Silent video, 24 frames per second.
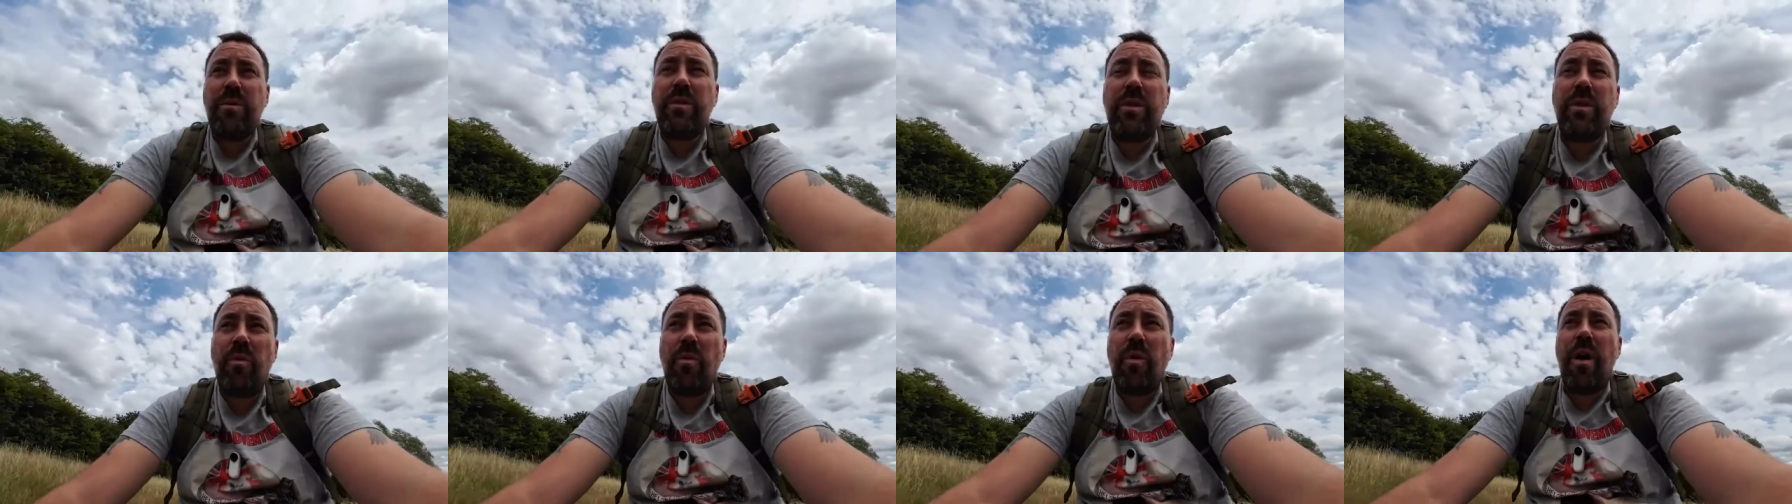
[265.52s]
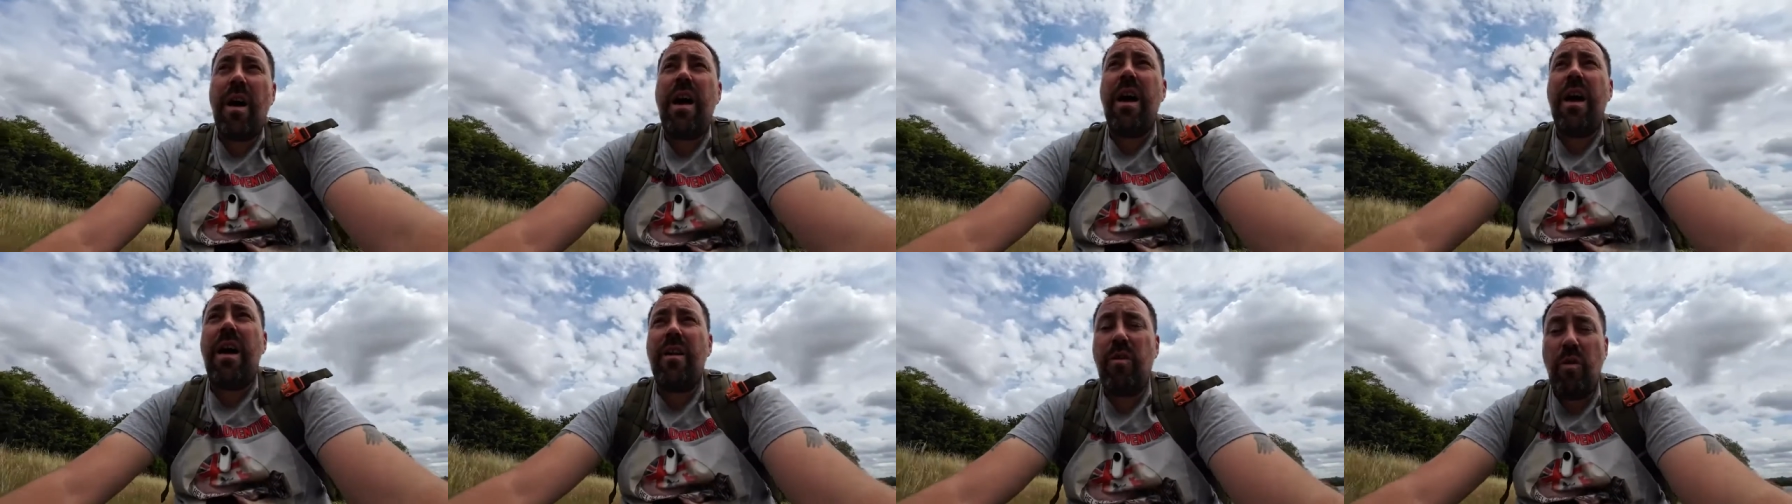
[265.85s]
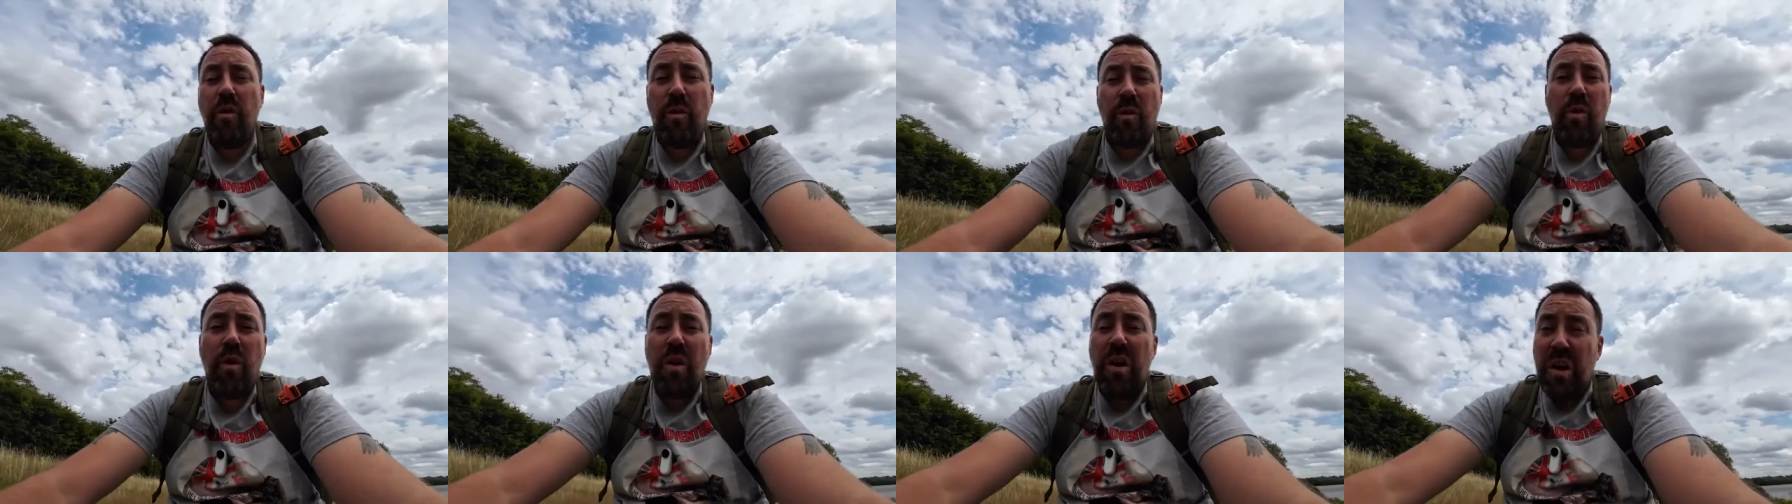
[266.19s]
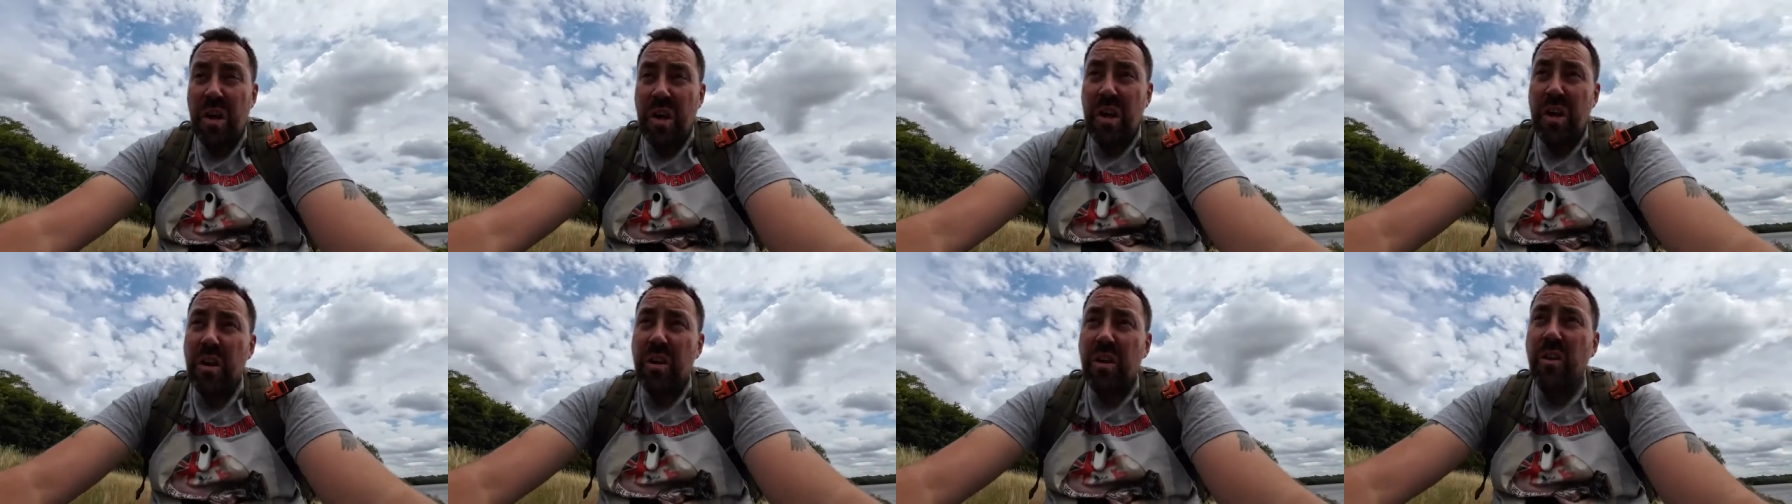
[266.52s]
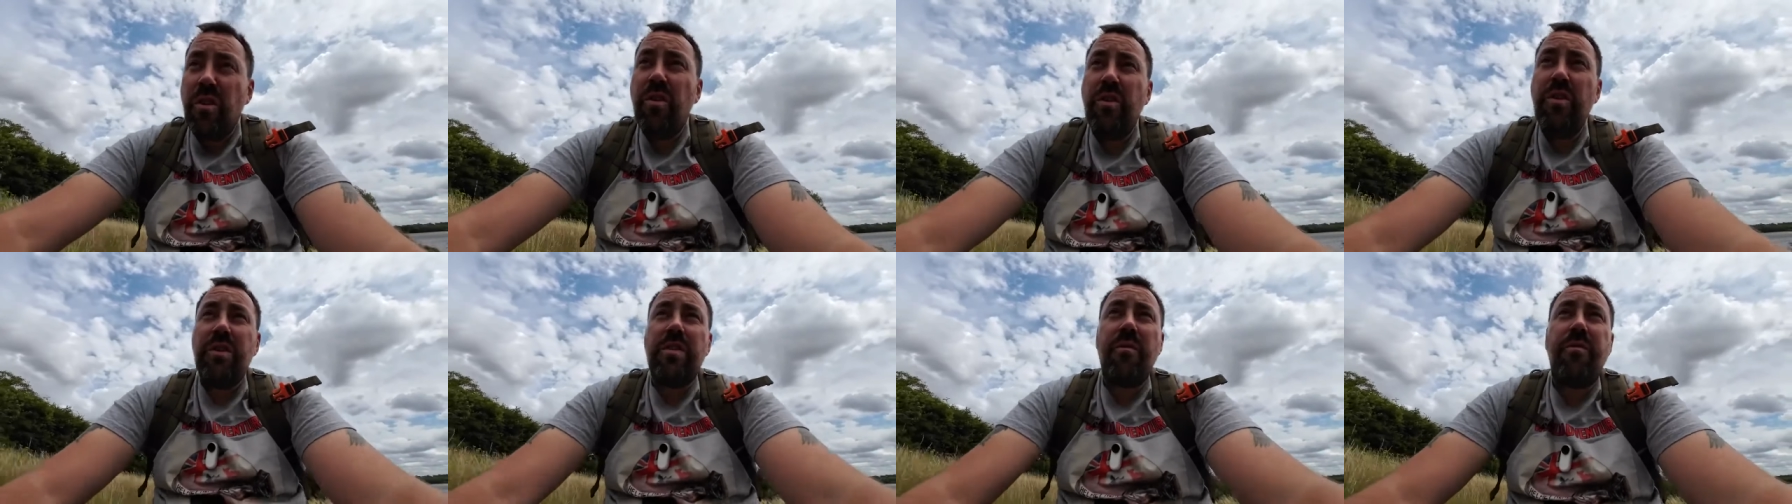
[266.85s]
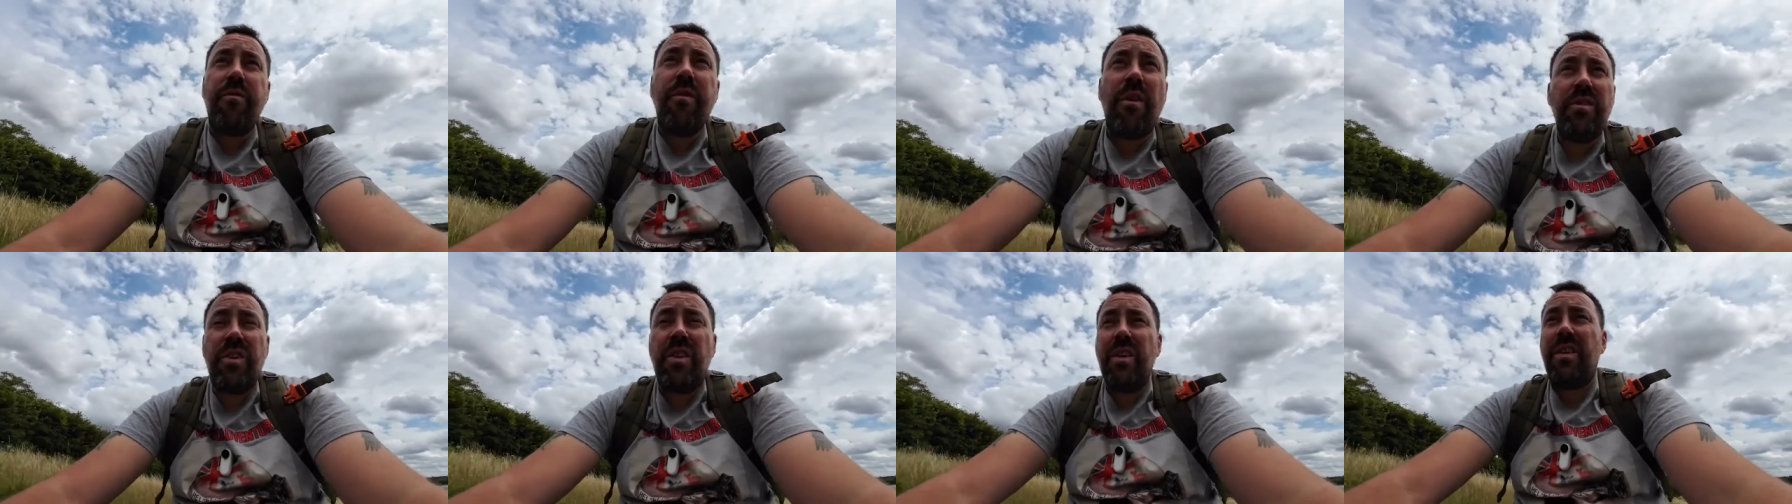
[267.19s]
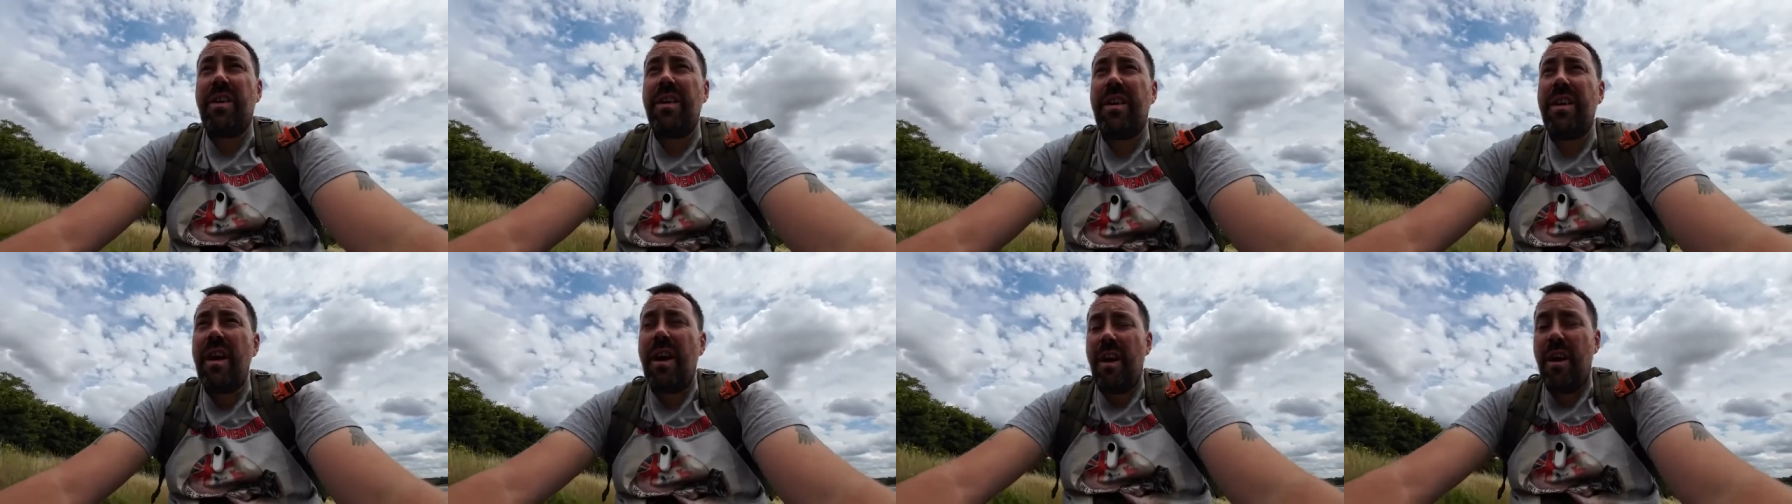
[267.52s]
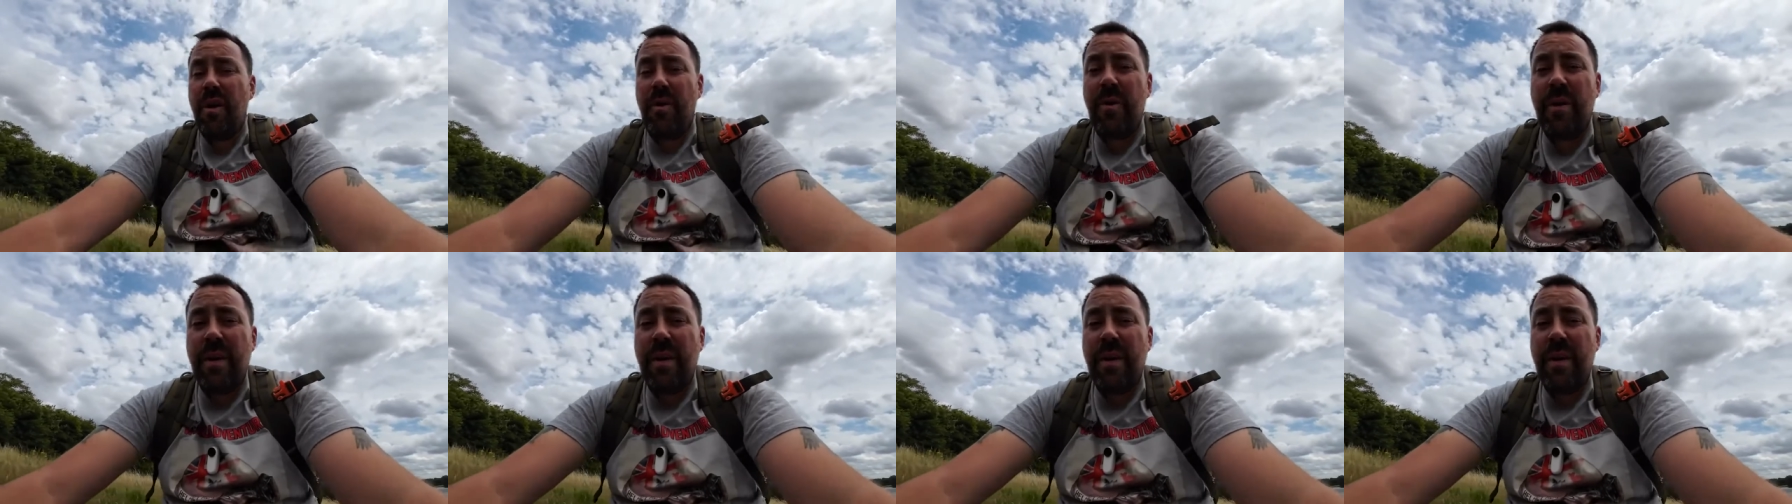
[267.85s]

to work or use the throttle and go.